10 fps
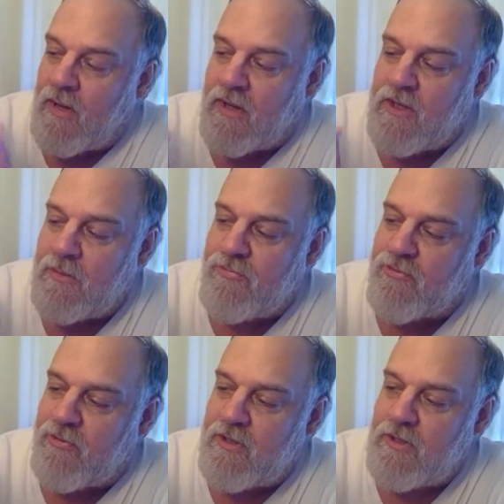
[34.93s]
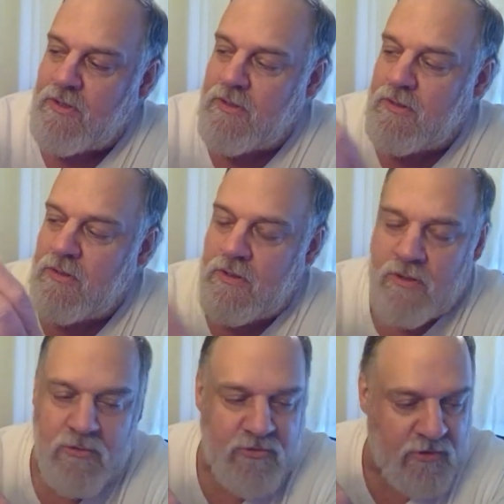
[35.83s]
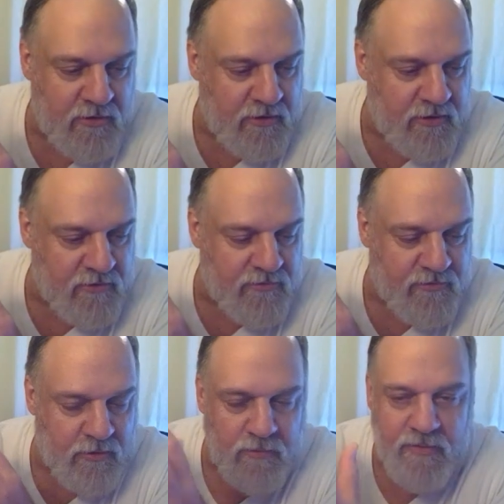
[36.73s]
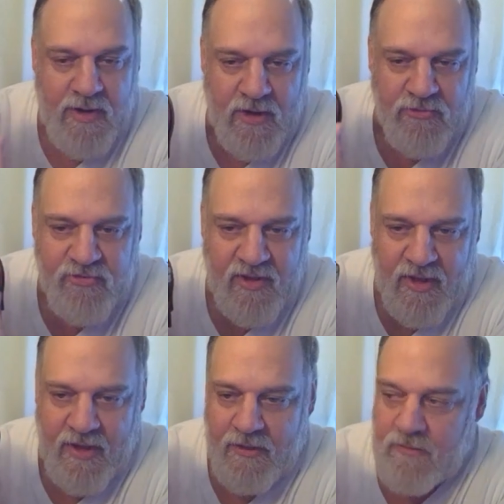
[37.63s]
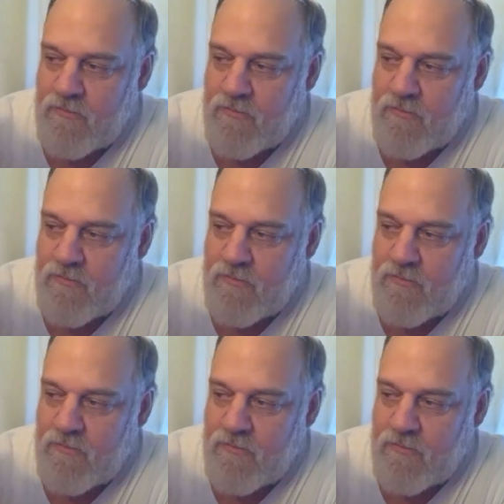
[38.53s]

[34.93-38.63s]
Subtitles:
I keep 3 tourniquets on the outside